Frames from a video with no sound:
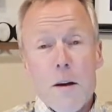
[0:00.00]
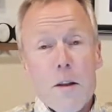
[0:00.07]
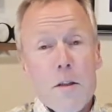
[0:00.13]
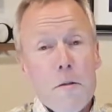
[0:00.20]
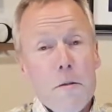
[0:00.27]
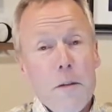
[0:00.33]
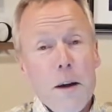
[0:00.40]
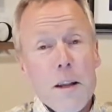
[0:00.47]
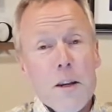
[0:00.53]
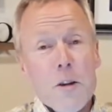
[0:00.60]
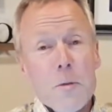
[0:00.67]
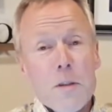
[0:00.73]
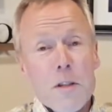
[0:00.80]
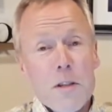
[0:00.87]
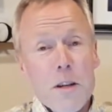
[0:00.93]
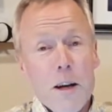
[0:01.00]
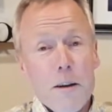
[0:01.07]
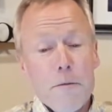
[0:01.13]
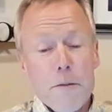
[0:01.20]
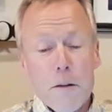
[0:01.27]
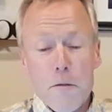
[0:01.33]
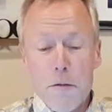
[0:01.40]
The fighting was
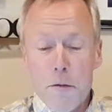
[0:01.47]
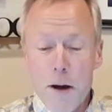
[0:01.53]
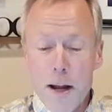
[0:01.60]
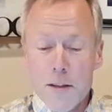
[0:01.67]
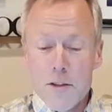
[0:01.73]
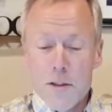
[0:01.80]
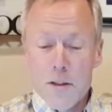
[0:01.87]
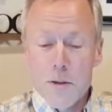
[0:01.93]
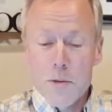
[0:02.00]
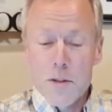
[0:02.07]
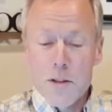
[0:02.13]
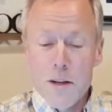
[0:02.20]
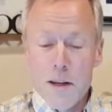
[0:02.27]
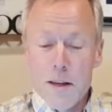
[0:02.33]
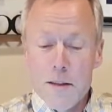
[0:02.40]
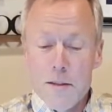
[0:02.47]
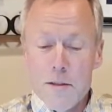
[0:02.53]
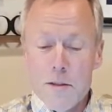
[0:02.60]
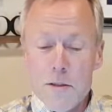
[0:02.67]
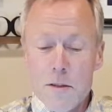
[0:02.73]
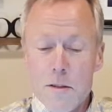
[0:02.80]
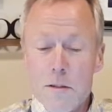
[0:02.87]
tough in France in those
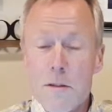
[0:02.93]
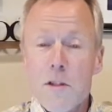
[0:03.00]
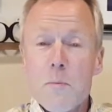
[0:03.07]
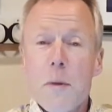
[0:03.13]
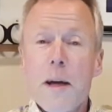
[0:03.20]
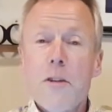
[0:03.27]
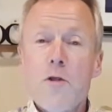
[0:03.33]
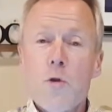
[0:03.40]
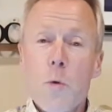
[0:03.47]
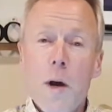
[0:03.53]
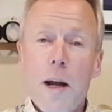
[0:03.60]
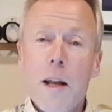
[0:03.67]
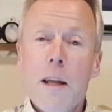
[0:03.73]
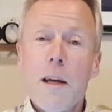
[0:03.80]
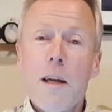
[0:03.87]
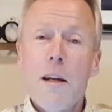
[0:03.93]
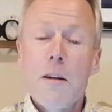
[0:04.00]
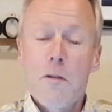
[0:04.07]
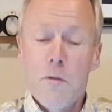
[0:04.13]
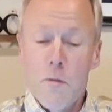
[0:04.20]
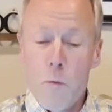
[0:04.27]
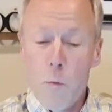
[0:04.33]
days, despite training
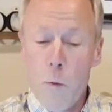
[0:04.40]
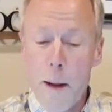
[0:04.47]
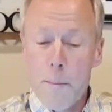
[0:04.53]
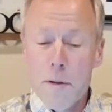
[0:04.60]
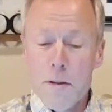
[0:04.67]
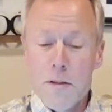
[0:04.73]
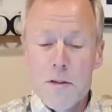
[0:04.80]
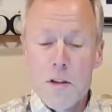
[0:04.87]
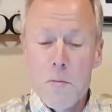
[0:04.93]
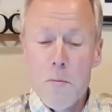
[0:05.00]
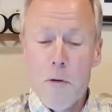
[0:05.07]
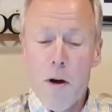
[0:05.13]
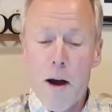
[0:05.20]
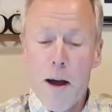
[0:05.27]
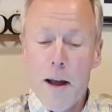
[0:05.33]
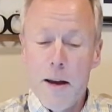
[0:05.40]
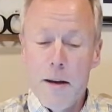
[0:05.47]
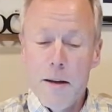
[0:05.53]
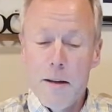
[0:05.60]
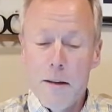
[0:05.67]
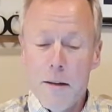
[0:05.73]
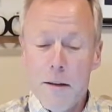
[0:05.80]
and weapons and pride.
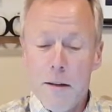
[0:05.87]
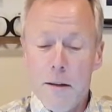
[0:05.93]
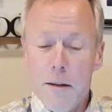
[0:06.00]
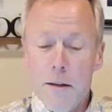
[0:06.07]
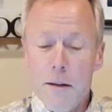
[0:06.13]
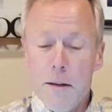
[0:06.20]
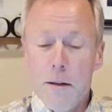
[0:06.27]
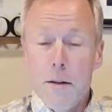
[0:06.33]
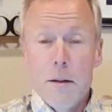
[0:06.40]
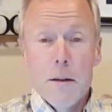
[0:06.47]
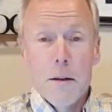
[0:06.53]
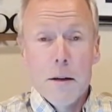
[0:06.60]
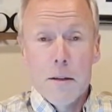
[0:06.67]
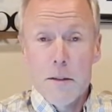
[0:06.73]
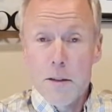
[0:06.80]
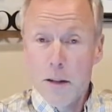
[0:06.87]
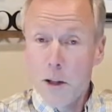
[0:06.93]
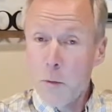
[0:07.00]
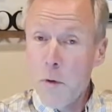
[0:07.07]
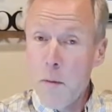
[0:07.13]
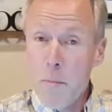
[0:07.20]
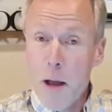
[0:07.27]

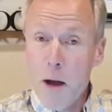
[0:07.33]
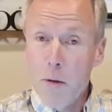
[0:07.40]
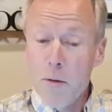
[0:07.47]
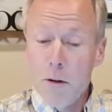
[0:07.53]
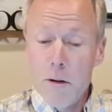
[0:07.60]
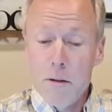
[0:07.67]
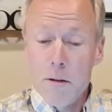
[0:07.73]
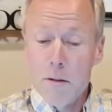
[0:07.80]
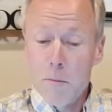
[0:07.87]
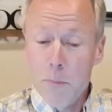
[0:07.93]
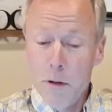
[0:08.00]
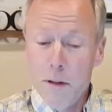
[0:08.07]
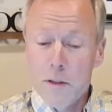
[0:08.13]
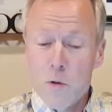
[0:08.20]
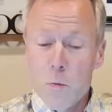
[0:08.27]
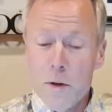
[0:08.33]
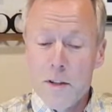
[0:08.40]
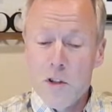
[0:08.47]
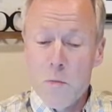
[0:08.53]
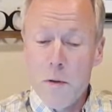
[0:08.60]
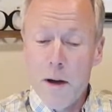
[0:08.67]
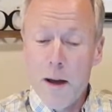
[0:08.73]
Artillery pounded and bullets
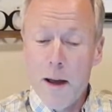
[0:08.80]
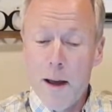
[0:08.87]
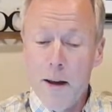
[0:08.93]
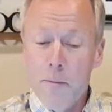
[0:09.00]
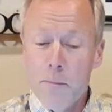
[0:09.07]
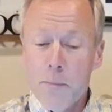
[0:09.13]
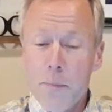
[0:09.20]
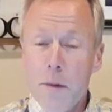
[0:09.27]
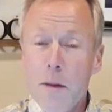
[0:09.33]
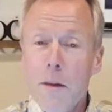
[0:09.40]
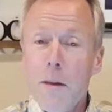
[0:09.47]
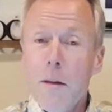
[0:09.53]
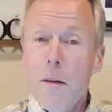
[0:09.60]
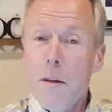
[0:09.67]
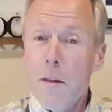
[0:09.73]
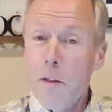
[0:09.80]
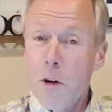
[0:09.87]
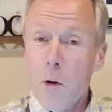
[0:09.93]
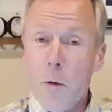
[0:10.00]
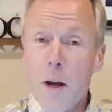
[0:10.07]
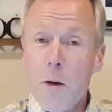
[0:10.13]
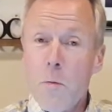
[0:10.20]
whizzed by. The
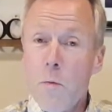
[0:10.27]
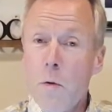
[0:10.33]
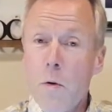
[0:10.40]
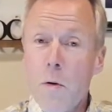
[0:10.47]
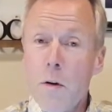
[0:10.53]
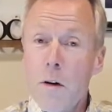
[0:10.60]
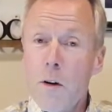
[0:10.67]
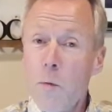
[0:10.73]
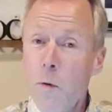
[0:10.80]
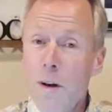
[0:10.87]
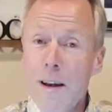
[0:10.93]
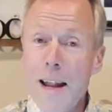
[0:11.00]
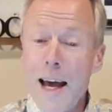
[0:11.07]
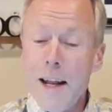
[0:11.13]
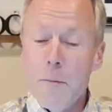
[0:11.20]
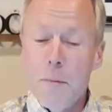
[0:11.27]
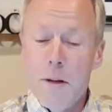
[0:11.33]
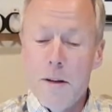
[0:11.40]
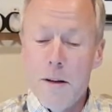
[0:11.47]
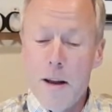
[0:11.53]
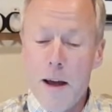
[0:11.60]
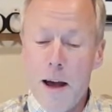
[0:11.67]
Great War would not be
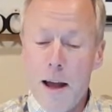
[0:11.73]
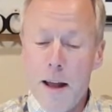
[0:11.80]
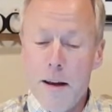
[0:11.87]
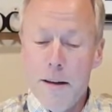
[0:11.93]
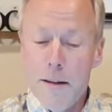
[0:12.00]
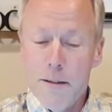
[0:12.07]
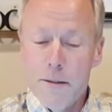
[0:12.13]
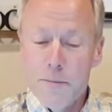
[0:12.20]
denied.